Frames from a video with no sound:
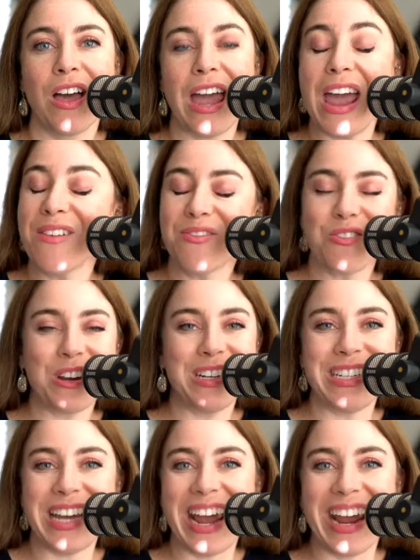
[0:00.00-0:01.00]
every
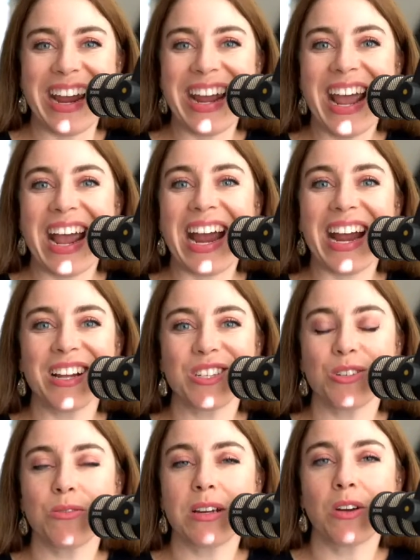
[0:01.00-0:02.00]
day
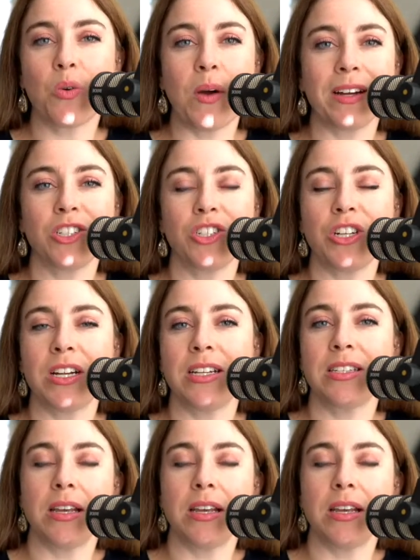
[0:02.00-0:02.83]
answering questions